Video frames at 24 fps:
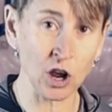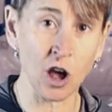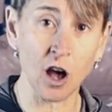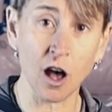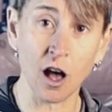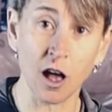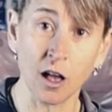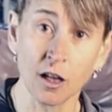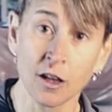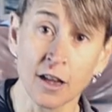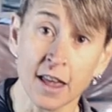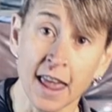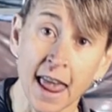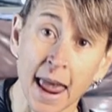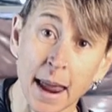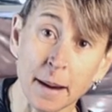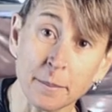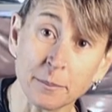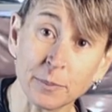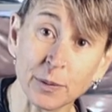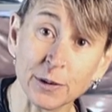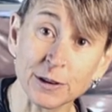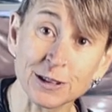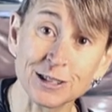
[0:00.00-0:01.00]
tall
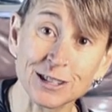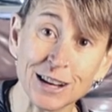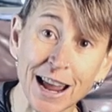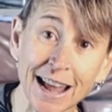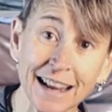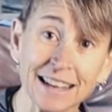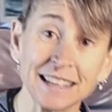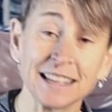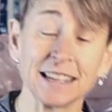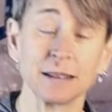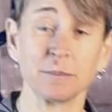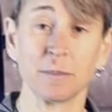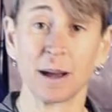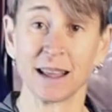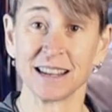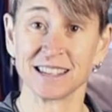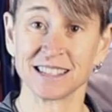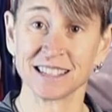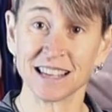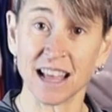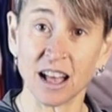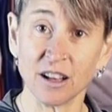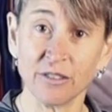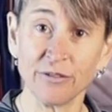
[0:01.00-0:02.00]
and projecting
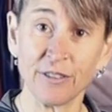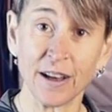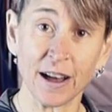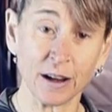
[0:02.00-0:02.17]
myself